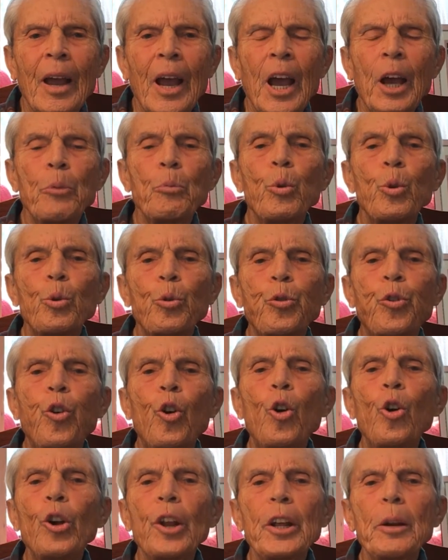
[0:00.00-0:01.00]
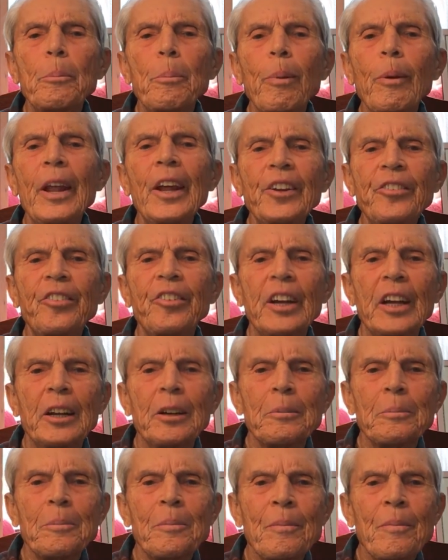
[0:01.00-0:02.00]
and will fall in
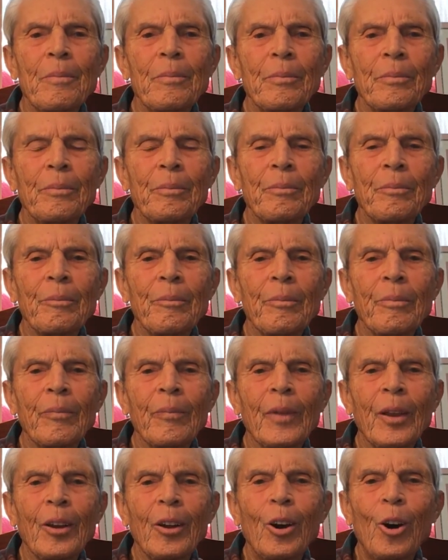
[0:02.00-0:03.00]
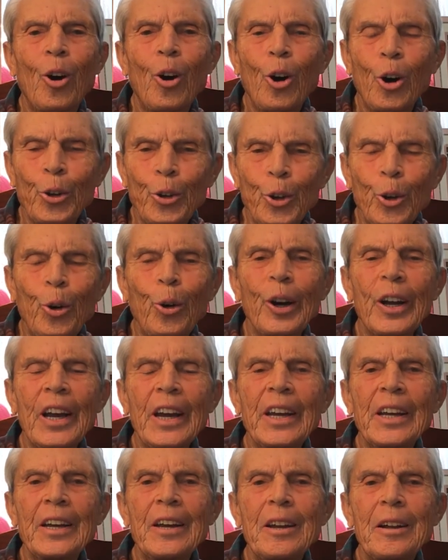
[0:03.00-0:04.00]
blessing on your
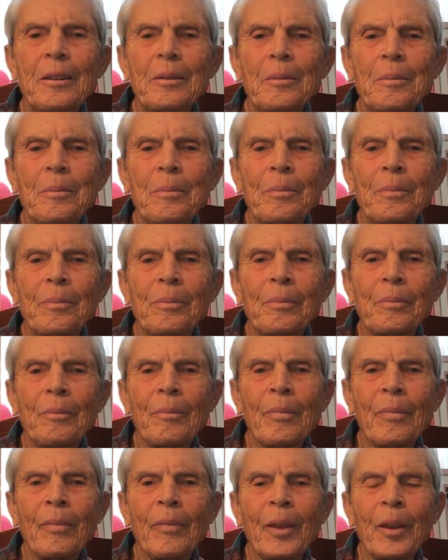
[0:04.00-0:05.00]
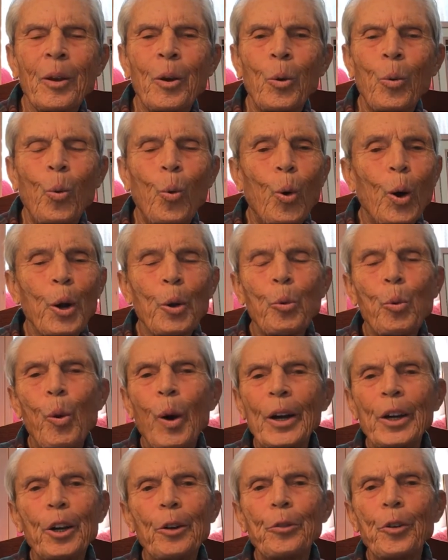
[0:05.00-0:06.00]
head." What a
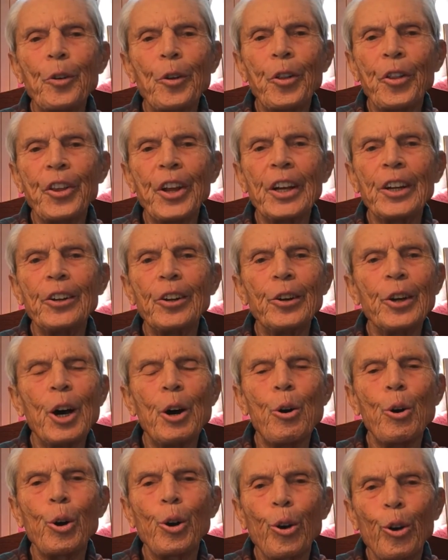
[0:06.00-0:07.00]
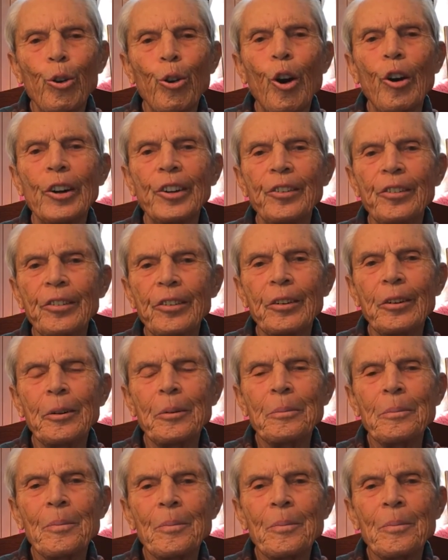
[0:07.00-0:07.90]
wonderful thing to know of Christ,